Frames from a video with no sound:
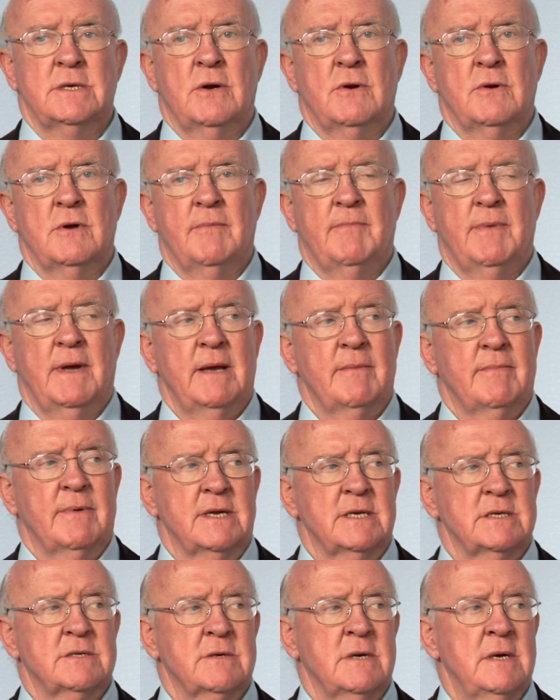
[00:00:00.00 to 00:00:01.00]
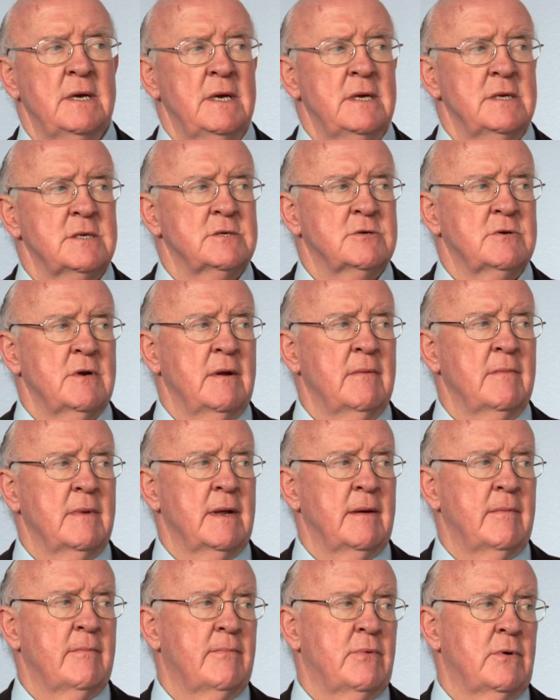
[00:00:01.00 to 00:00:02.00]
and all the people, it's
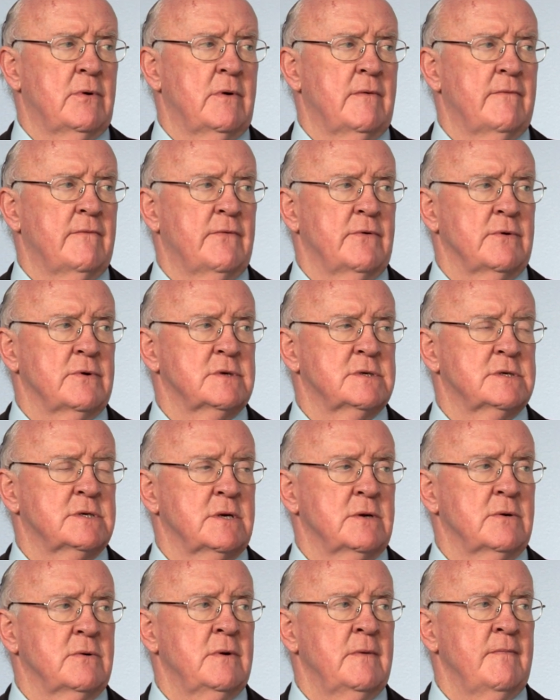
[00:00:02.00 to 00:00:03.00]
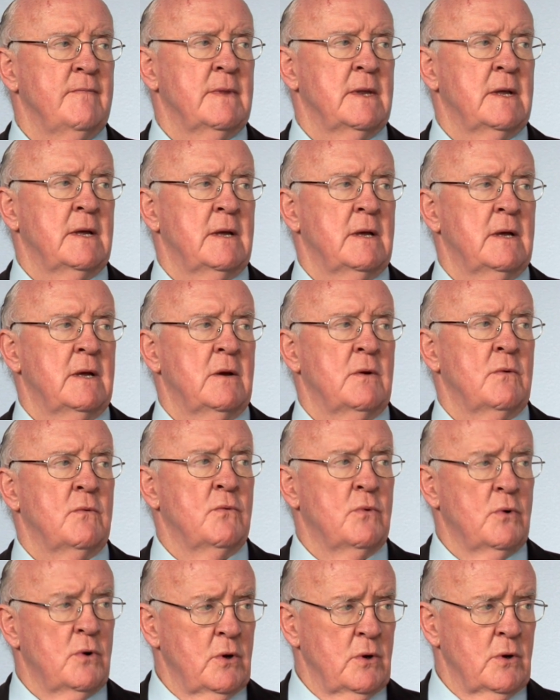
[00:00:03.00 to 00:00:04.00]
extremely important for us to
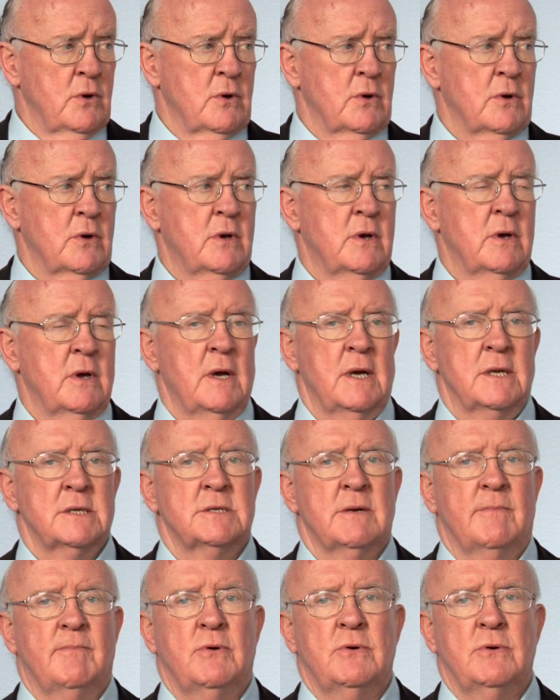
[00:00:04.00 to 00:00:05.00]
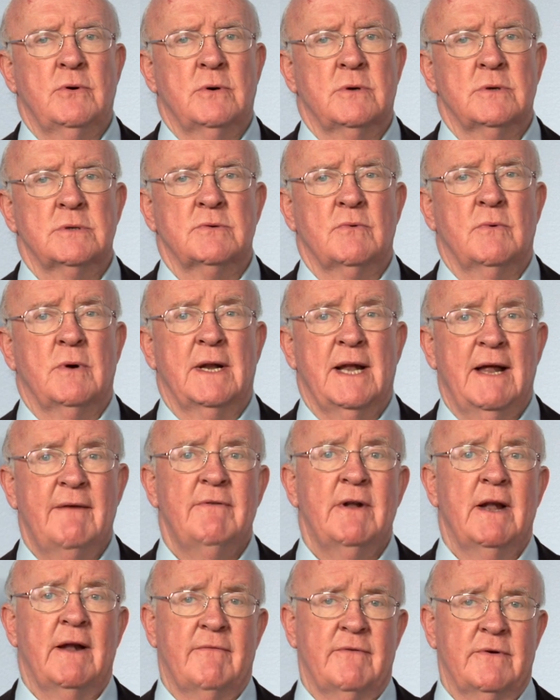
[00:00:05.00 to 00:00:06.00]
work and support
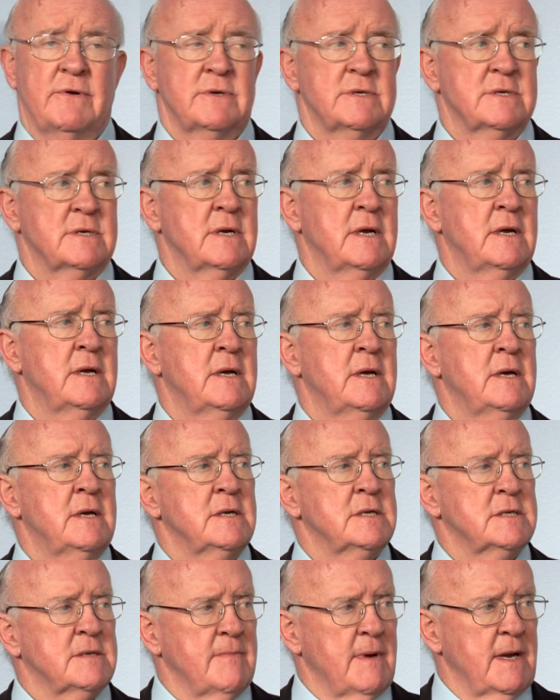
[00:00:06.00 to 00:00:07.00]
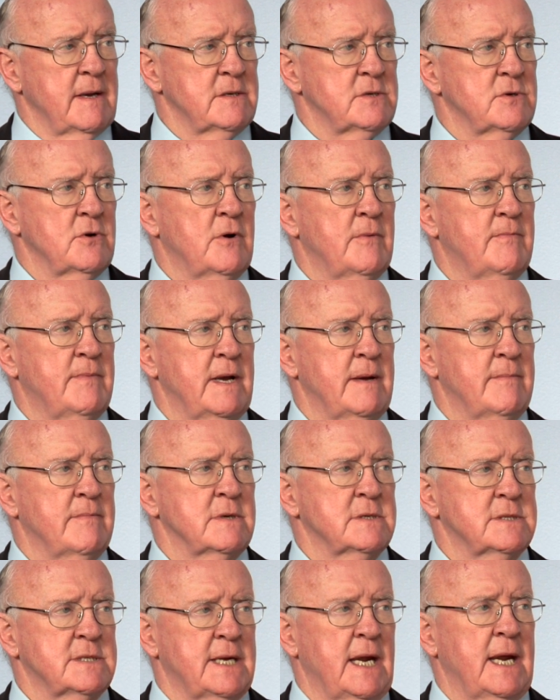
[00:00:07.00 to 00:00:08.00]
whatever efforts to make sure
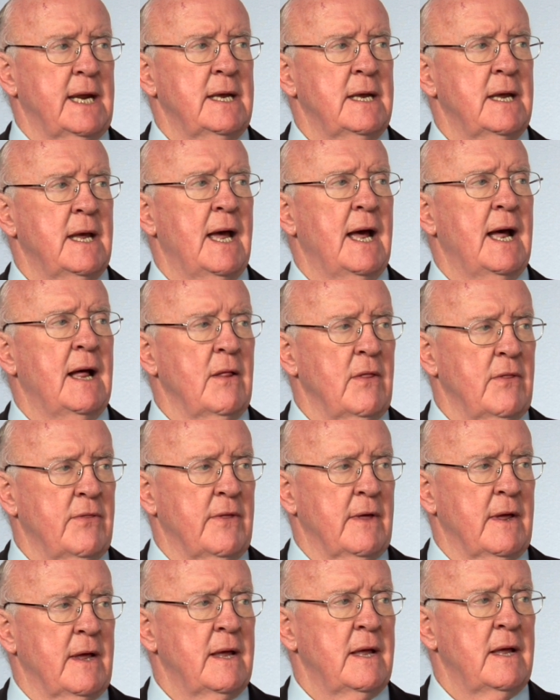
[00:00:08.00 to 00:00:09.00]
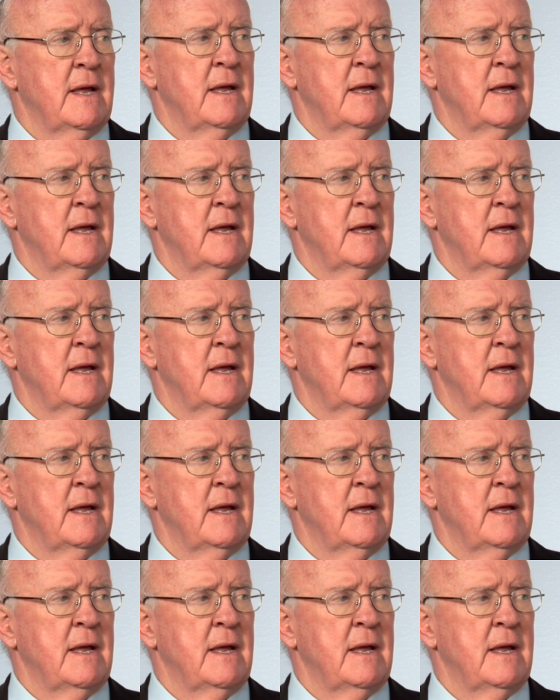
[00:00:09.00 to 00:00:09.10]
people stay healthy.